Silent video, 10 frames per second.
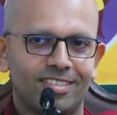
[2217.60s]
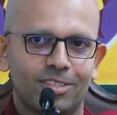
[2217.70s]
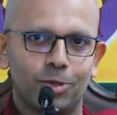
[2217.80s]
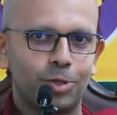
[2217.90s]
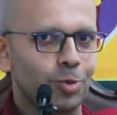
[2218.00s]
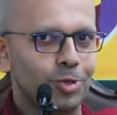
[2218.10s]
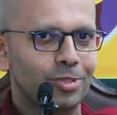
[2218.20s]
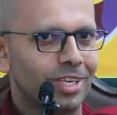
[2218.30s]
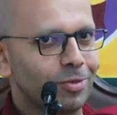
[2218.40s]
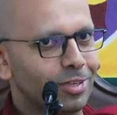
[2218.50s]
Don't you want
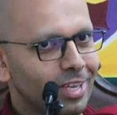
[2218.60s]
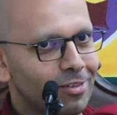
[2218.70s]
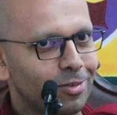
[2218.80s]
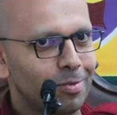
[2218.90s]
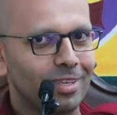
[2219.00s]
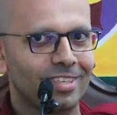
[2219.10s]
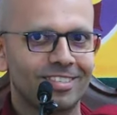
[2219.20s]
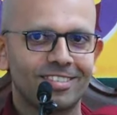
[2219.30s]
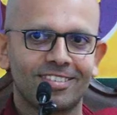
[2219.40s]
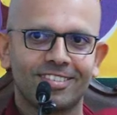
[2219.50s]
to save yourselves from this?
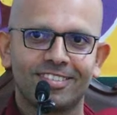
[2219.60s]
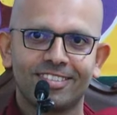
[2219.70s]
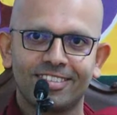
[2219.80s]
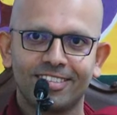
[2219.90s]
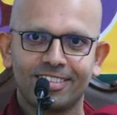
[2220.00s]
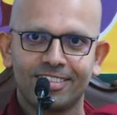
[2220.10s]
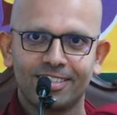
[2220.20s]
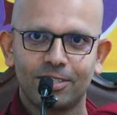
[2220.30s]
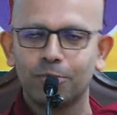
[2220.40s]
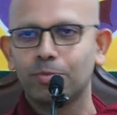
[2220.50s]

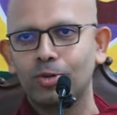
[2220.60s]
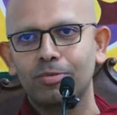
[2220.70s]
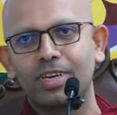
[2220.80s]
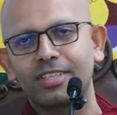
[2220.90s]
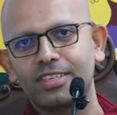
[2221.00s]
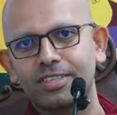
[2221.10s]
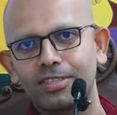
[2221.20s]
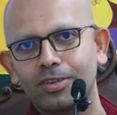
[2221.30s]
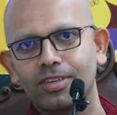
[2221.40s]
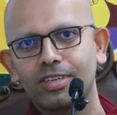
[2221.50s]
Your poor mother,
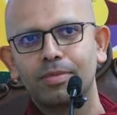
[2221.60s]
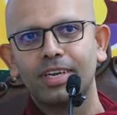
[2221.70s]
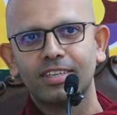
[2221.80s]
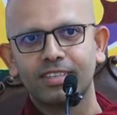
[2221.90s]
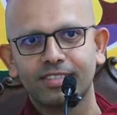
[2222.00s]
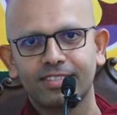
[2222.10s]
she's on her bed